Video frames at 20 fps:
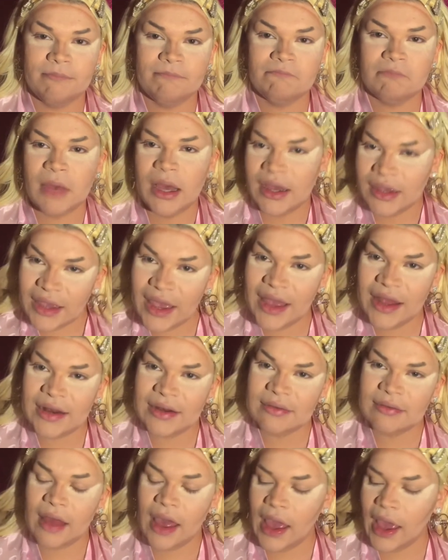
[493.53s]
again.
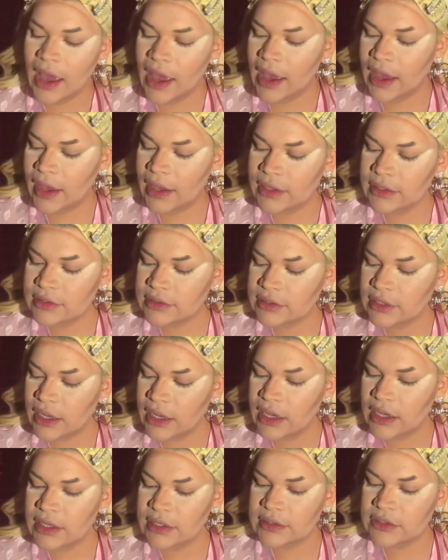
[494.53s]
And
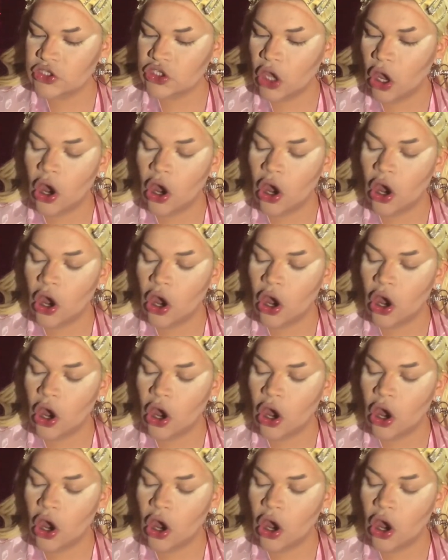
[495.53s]
it's